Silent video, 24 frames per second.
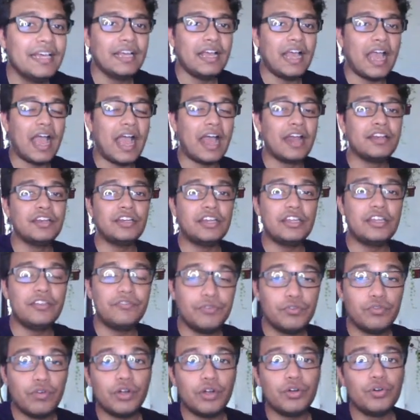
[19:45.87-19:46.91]
and if
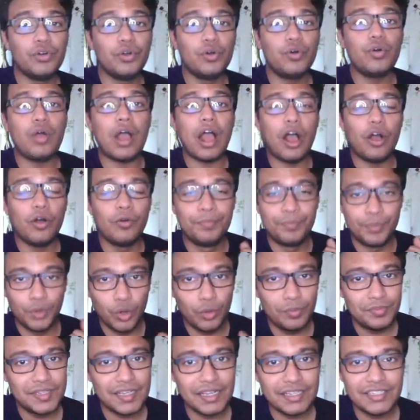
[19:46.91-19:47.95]
you want to know how
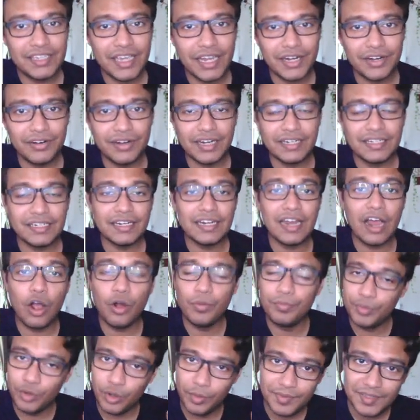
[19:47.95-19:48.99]
probes are generated, how
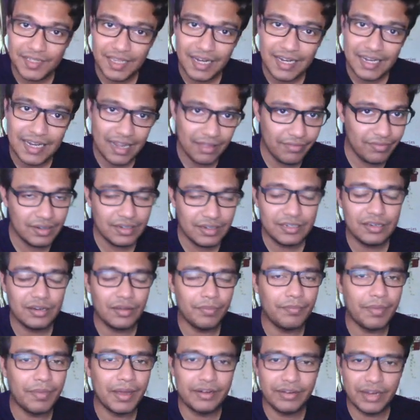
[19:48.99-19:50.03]
probes are leveled
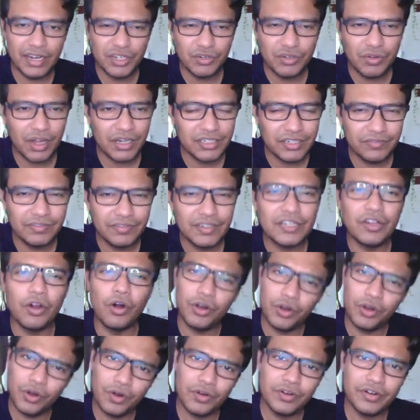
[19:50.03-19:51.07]
by radioactively or
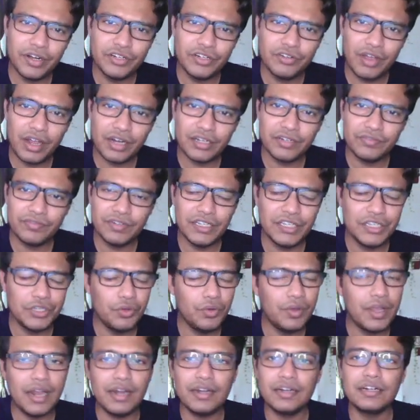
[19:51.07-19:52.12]
non-radioactively, you
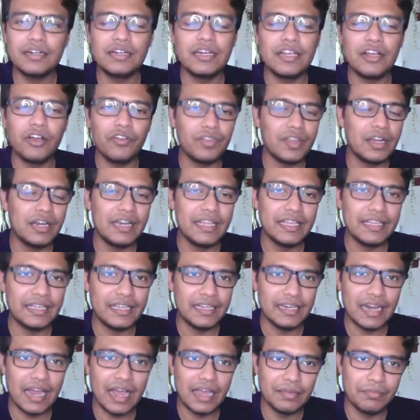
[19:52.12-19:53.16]
can click on the link
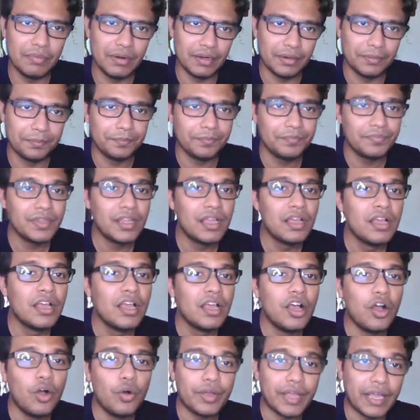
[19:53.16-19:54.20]
in I button.
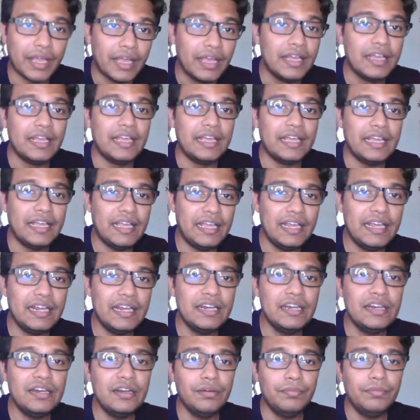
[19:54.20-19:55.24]
Okay,
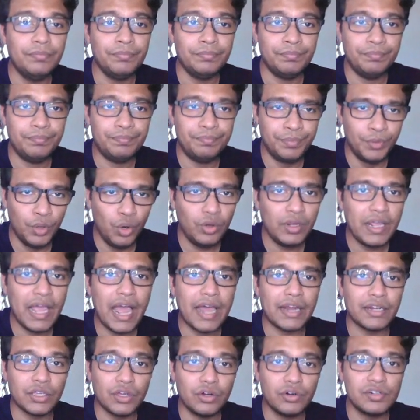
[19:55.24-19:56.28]
in
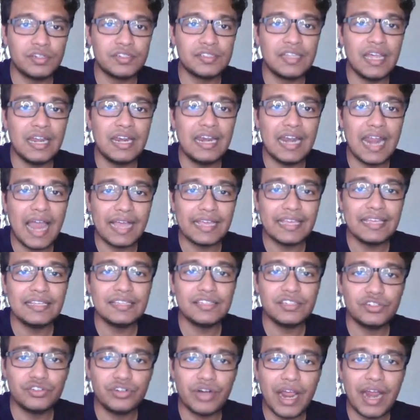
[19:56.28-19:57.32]
prokaryotes, the lagging
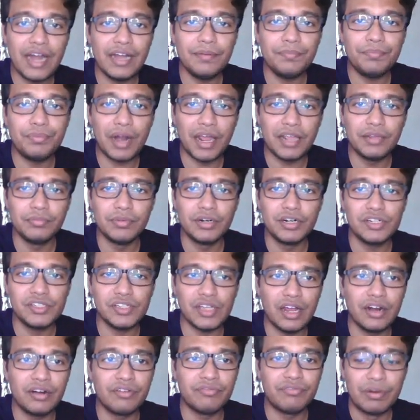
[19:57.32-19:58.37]
strand primers
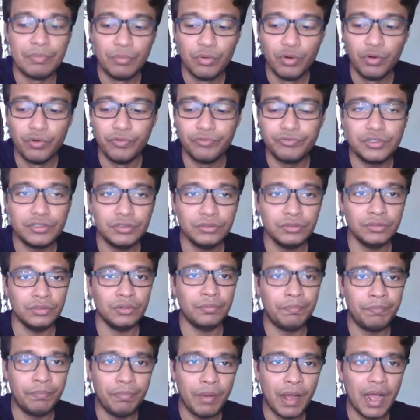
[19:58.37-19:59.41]
are removed
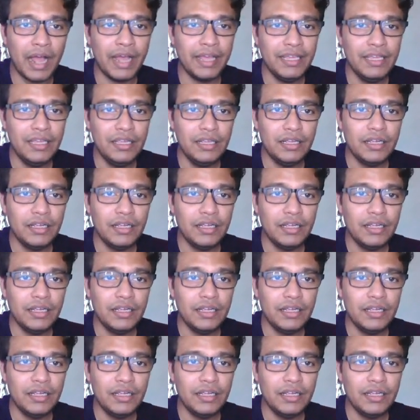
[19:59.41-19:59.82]
by